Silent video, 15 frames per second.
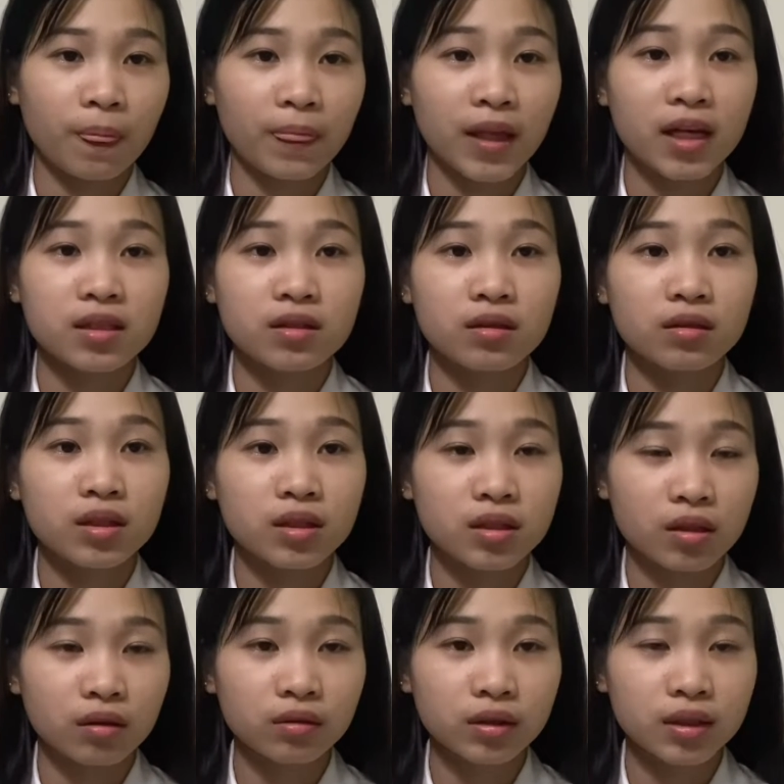As a
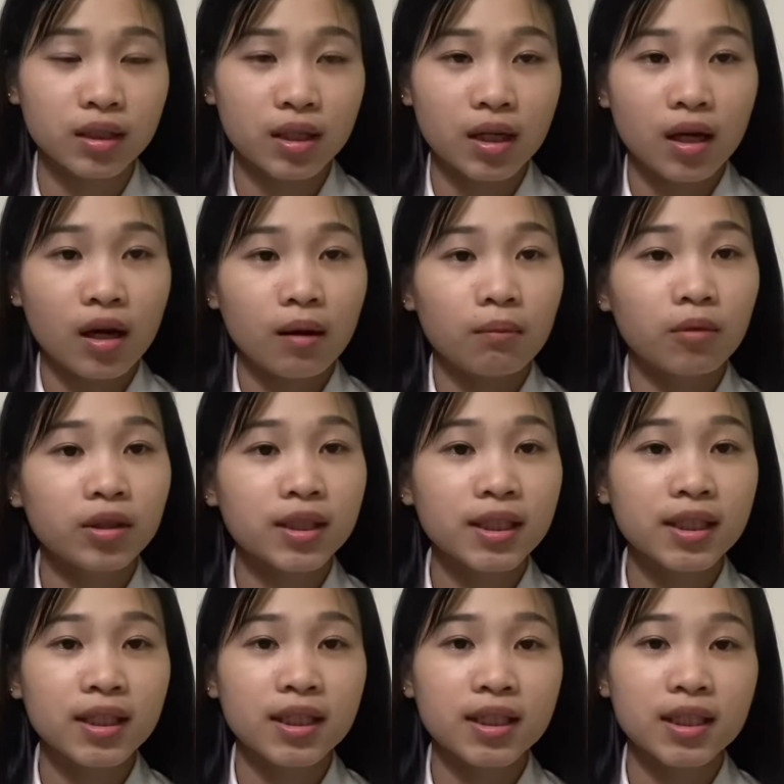result,
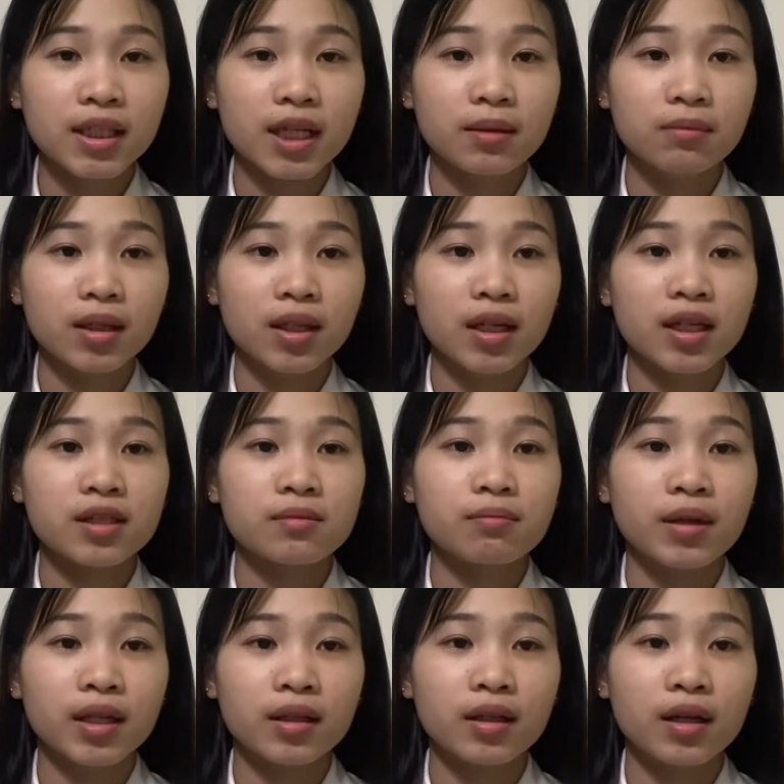Modigliani and Miller has made